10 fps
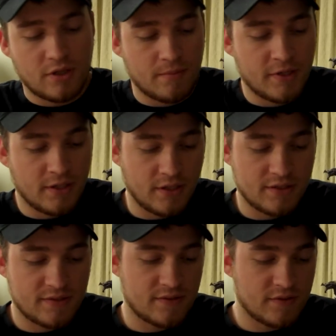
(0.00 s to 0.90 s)
I mean,
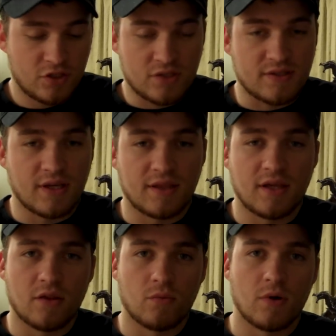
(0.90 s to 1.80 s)
it's just like
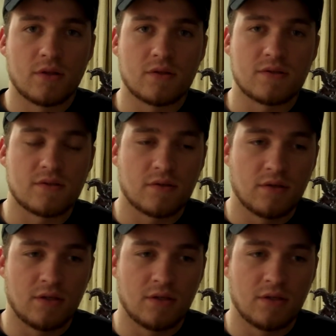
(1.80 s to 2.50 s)
the other ones.